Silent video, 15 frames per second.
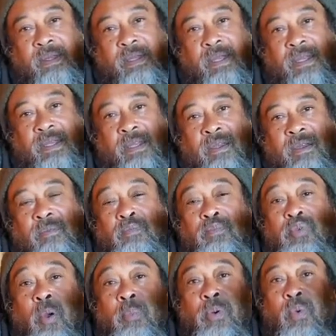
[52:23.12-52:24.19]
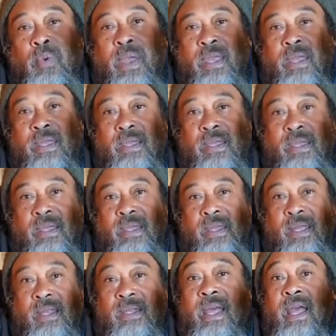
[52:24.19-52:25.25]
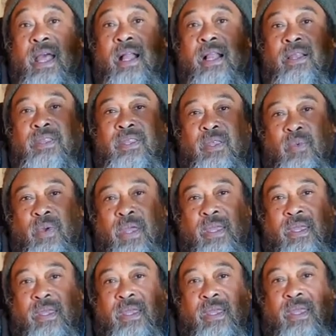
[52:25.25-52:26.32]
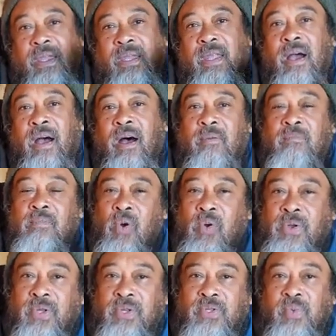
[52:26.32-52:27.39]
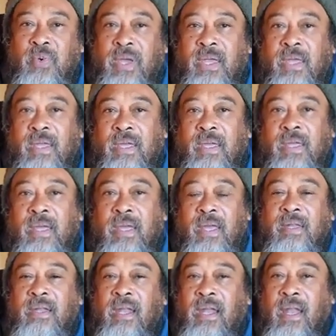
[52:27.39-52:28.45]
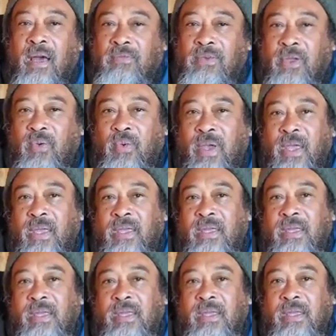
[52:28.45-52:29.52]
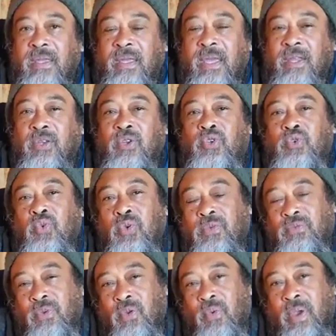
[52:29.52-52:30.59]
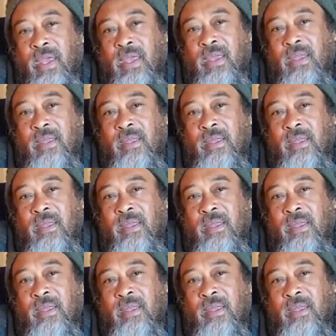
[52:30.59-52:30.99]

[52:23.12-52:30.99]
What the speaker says: in the proper way, in the healthy way, in the harmonious way, in the loving way, in the truthful way.